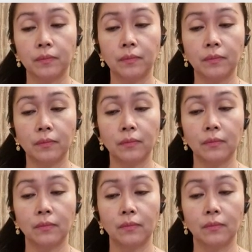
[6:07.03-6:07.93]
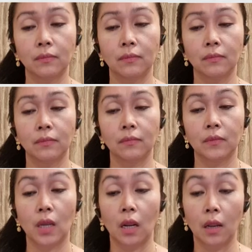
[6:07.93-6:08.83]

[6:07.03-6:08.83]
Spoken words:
Nobody speaks.